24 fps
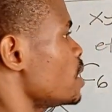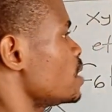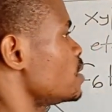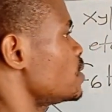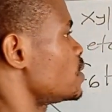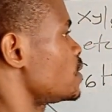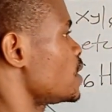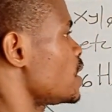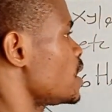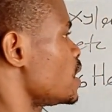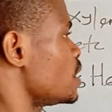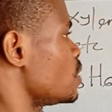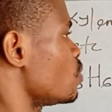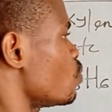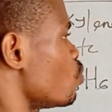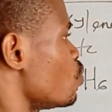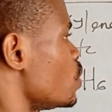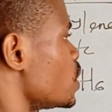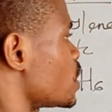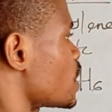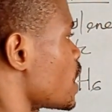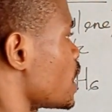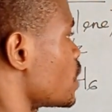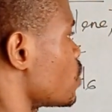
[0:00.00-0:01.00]
benzene,
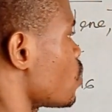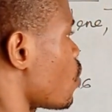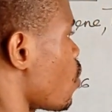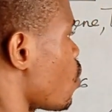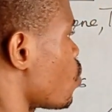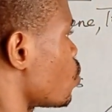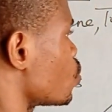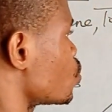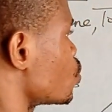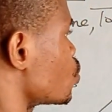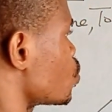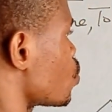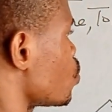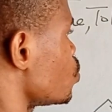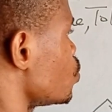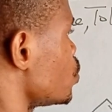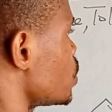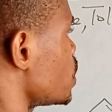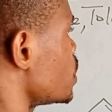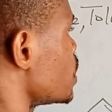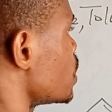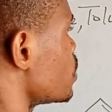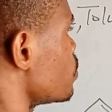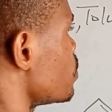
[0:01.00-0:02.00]
we can also
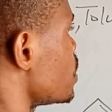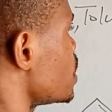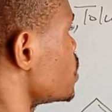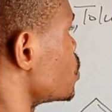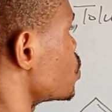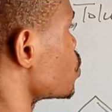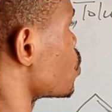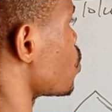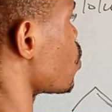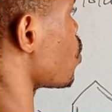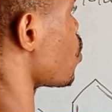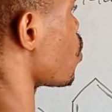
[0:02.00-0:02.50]
generate